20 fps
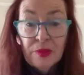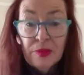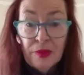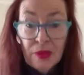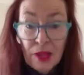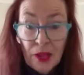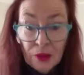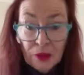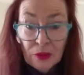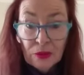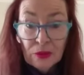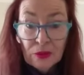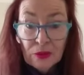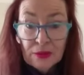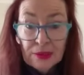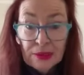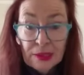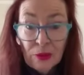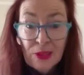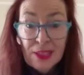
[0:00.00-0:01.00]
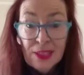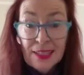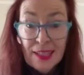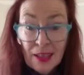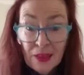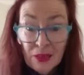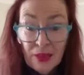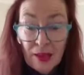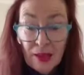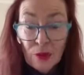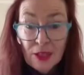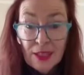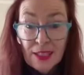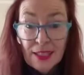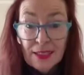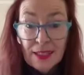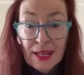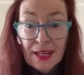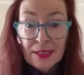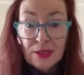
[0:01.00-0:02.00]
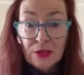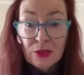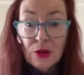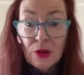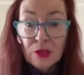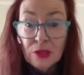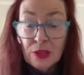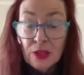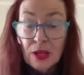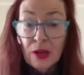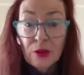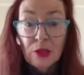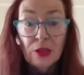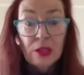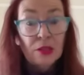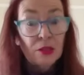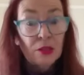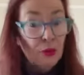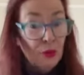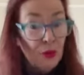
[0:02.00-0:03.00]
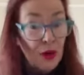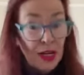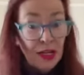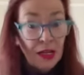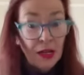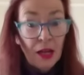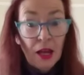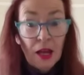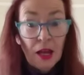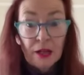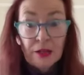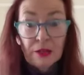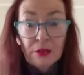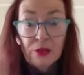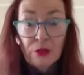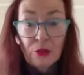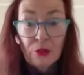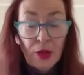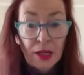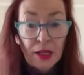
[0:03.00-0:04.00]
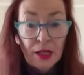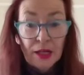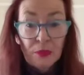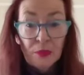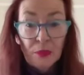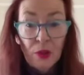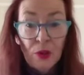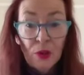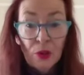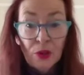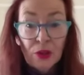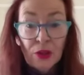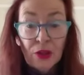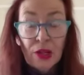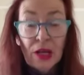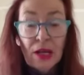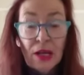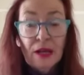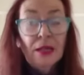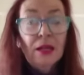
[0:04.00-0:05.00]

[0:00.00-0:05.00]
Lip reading: No. So he sat there with his legs crossed going, it's a red line, it's really important.